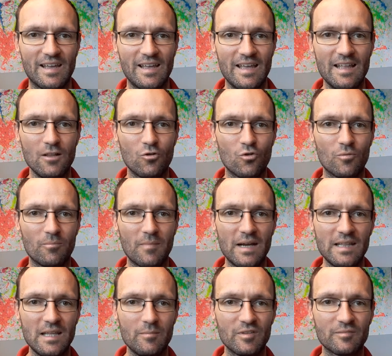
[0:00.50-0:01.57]
Hello,
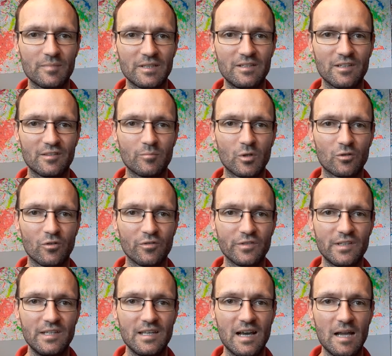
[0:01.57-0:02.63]
my name is Matthias
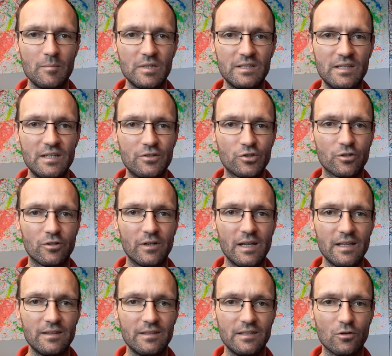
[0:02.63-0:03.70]
Makowski. I'm a
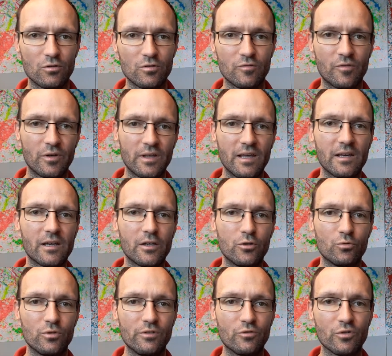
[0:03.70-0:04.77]
teacher at the Otto von
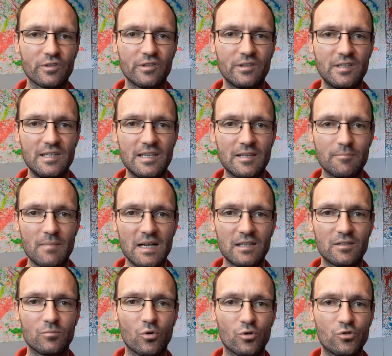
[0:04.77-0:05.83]
Guericke University in
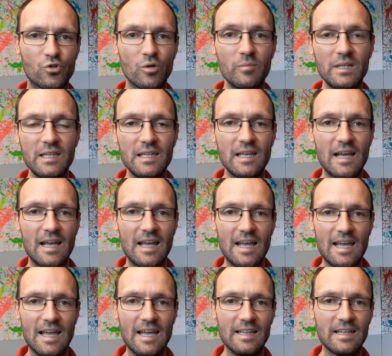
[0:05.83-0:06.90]
Magdeburg, Germany,
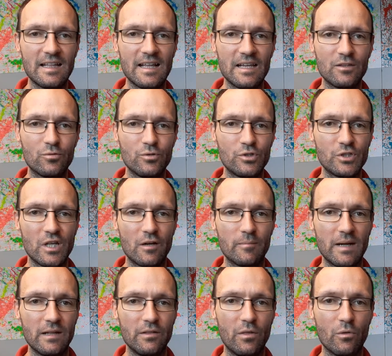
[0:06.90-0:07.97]
and I like to share
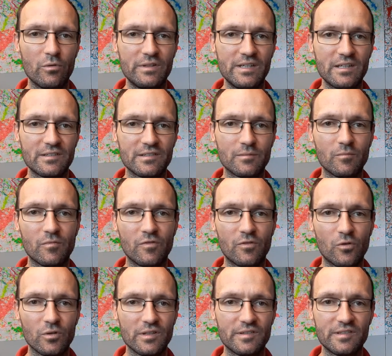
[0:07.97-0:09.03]
my enthusiasm
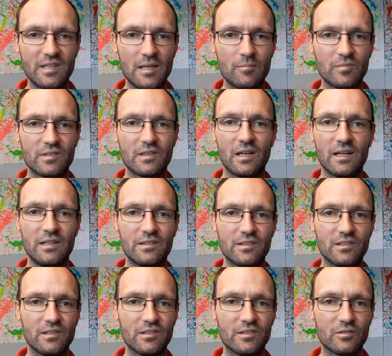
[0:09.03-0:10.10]
for the STEM
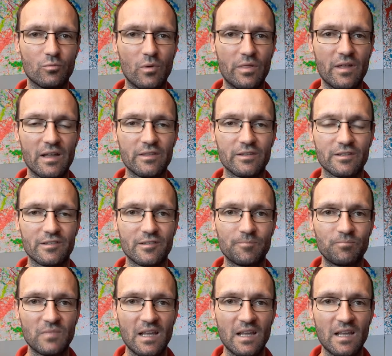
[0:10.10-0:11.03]
sciences with others.